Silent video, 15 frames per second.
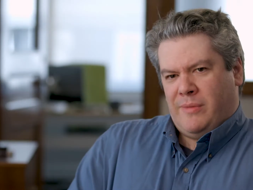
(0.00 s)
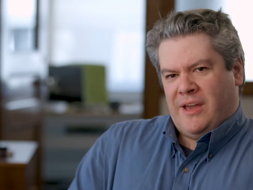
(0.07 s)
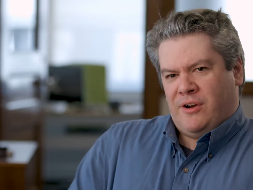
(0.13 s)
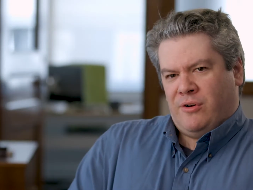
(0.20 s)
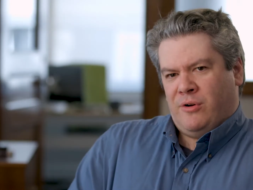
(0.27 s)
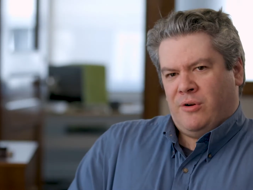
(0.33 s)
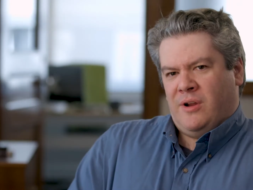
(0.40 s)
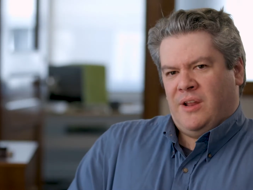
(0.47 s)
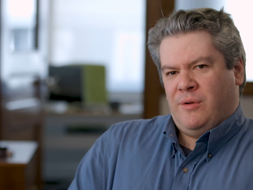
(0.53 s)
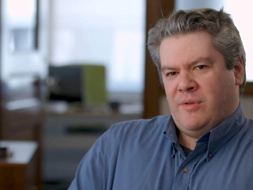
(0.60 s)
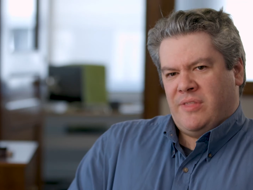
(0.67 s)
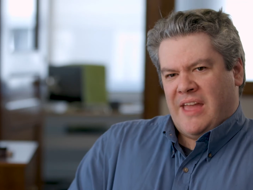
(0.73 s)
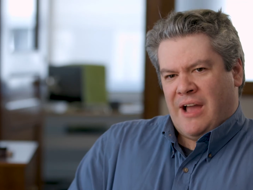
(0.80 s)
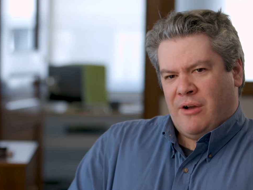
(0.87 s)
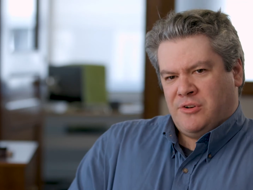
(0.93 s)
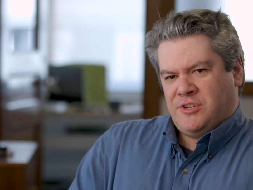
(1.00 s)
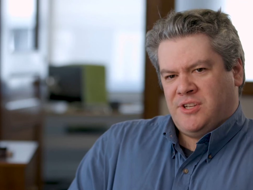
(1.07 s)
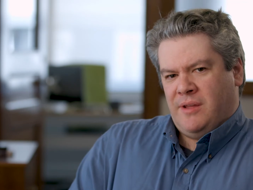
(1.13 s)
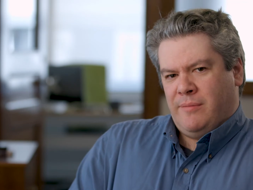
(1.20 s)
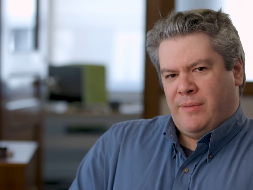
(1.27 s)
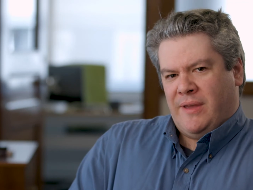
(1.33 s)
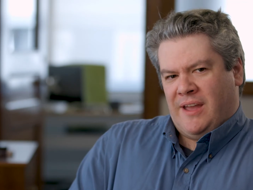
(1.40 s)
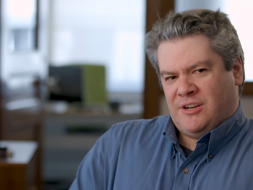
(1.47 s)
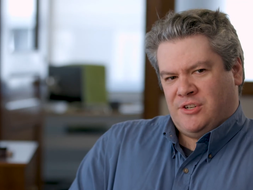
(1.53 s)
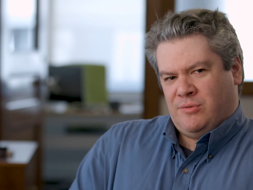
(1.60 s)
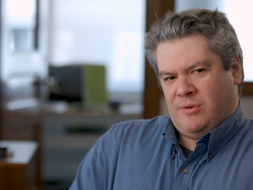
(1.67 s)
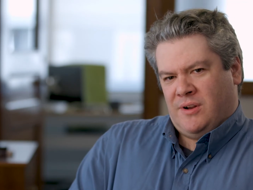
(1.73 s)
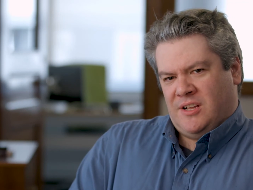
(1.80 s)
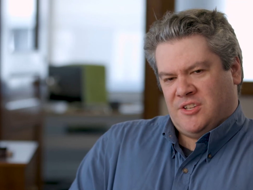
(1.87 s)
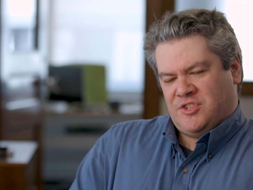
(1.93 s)
manner and without impact
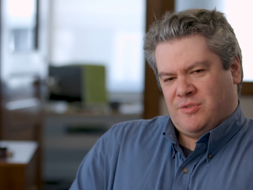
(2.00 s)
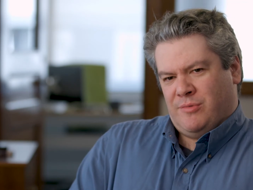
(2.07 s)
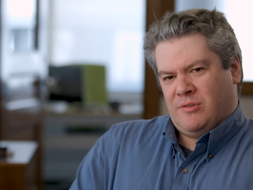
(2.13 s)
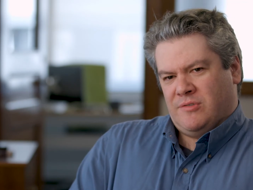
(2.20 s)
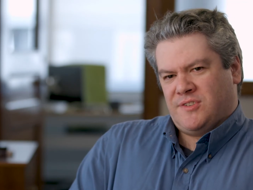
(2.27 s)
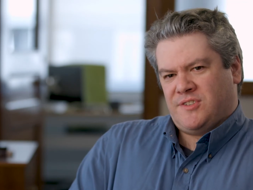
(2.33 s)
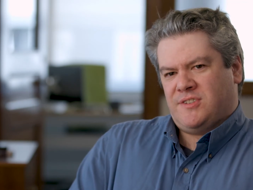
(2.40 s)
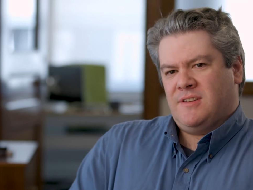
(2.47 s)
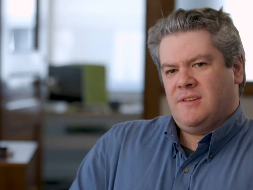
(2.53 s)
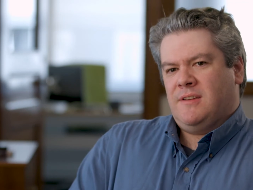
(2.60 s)
to our customers.